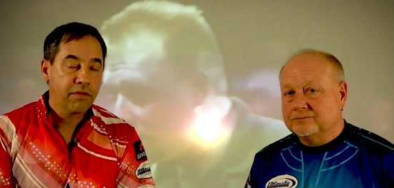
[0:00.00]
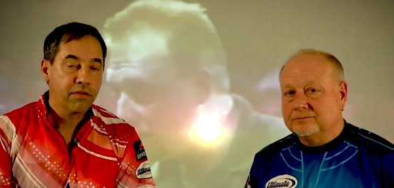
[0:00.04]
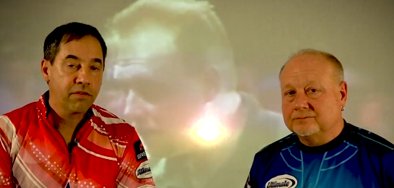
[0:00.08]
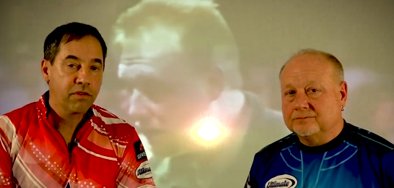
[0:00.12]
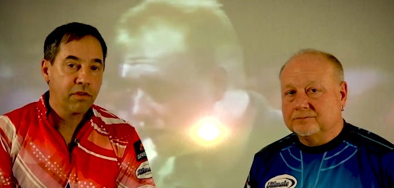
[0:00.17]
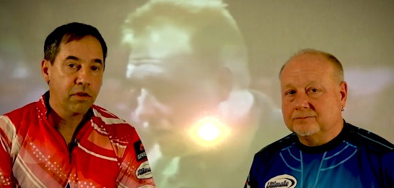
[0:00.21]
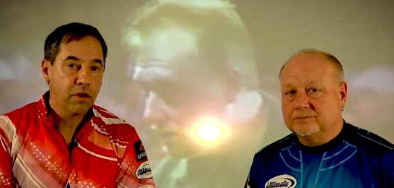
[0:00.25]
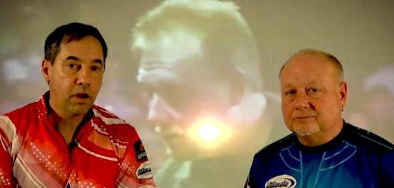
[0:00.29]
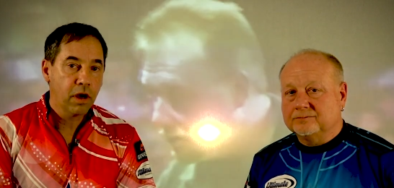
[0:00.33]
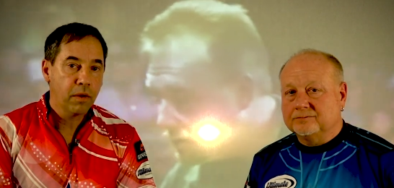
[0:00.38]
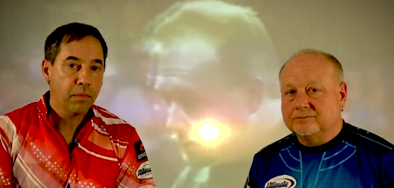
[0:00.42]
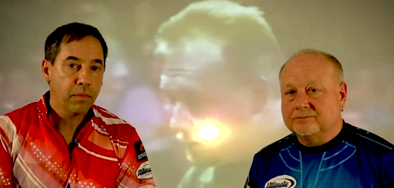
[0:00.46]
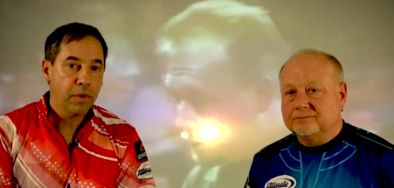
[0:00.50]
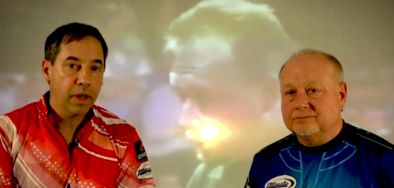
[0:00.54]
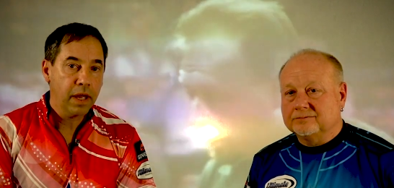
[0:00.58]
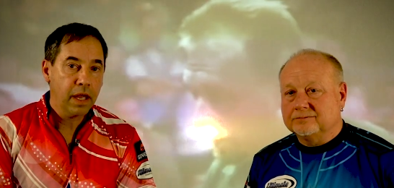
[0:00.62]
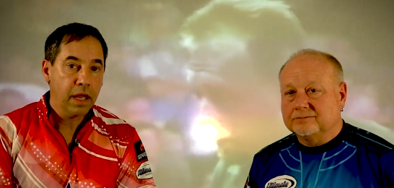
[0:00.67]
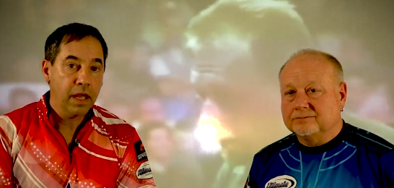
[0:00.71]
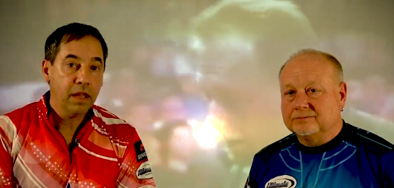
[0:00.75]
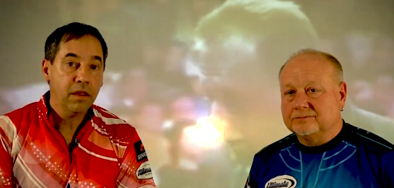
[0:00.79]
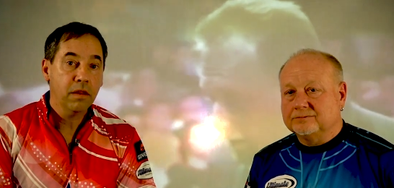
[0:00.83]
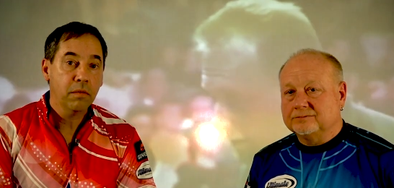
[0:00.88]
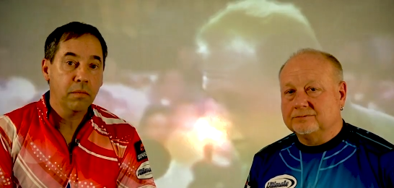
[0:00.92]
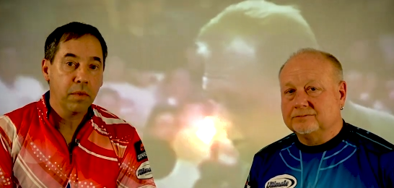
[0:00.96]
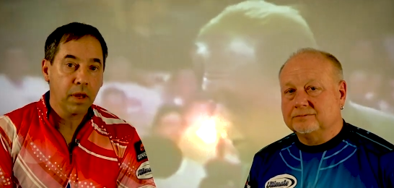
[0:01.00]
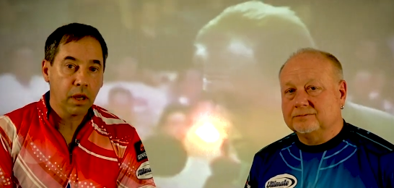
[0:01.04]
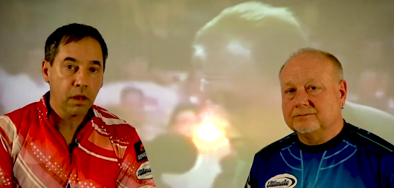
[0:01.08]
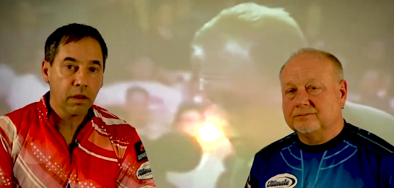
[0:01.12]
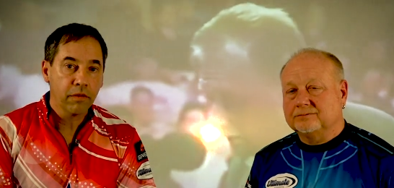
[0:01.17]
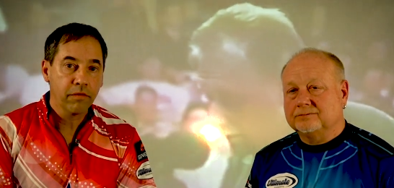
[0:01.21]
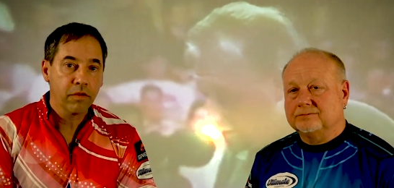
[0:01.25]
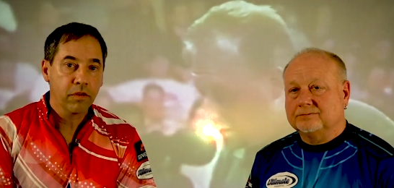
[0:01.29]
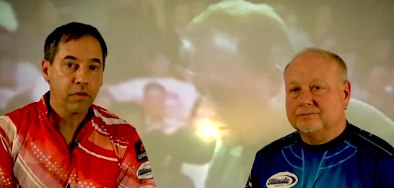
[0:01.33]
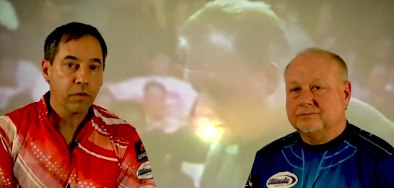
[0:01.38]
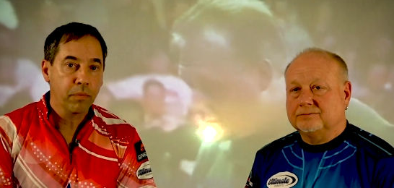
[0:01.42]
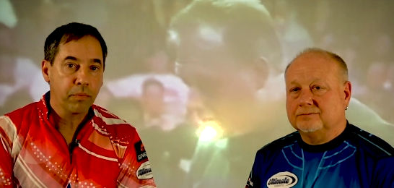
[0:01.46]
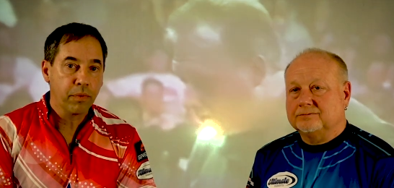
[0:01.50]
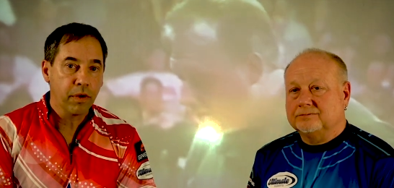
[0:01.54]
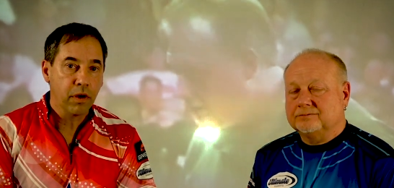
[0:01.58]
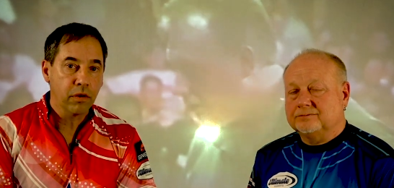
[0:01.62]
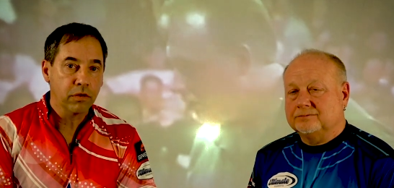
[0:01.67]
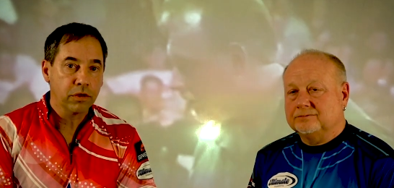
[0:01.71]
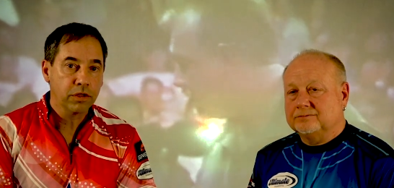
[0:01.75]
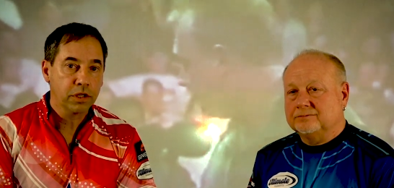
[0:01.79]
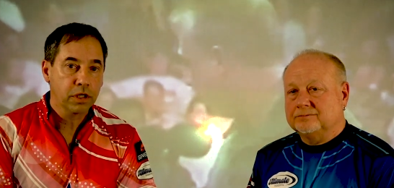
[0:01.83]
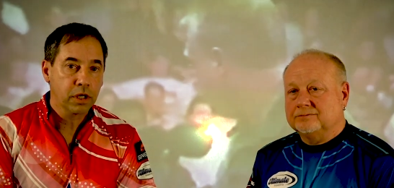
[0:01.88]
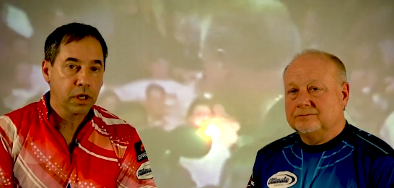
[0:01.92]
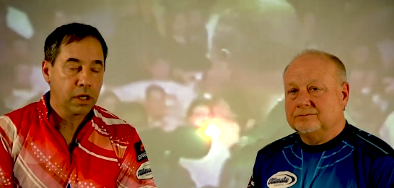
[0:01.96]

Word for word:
Speaker 1: stood up in the middle of his approach.